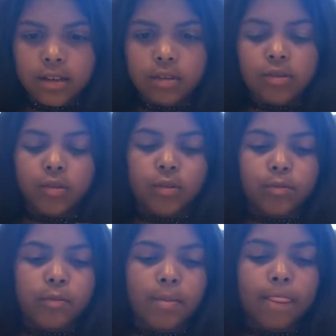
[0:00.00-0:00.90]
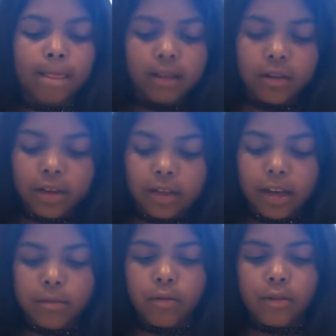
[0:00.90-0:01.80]
So you can
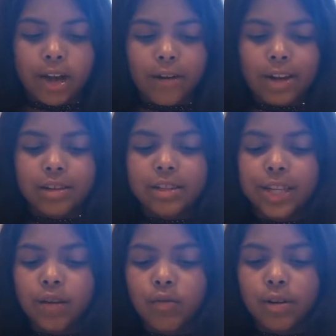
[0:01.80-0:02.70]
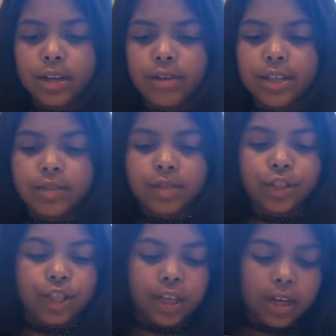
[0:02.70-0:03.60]
like pull it out and it looks like an ordinary
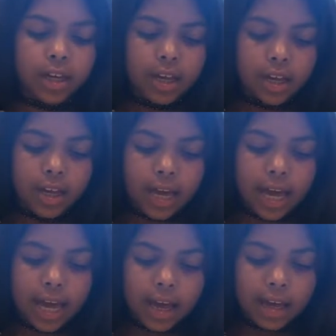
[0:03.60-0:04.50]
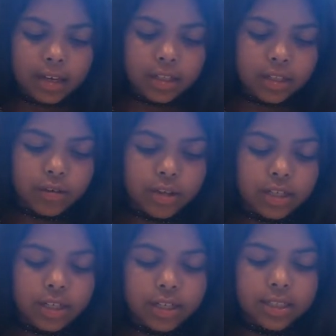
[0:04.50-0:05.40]
squishy and you could
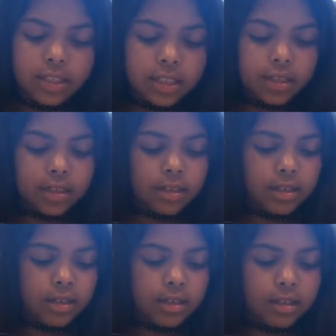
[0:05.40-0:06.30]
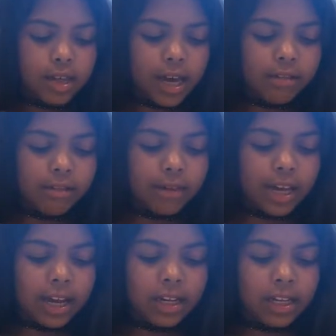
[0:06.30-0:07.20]
just have some
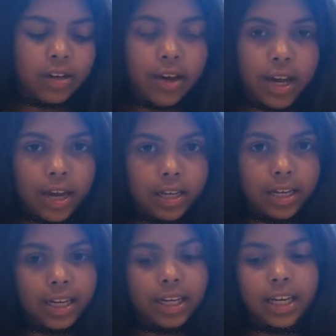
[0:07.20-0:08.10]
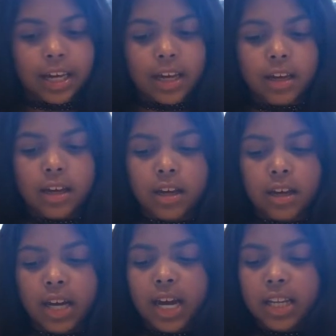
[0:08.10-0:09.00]
candy in your hand and eat
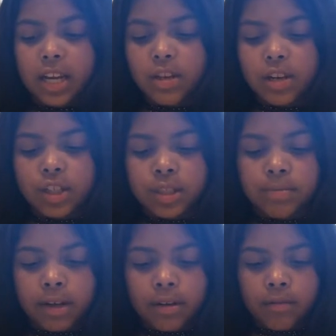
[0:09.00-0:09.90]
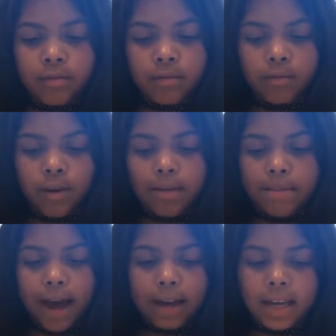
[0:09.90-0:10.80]
it. And then you could just put it right
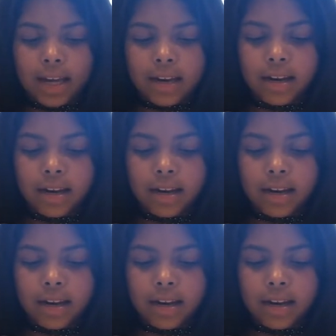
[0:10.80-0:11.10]
back in,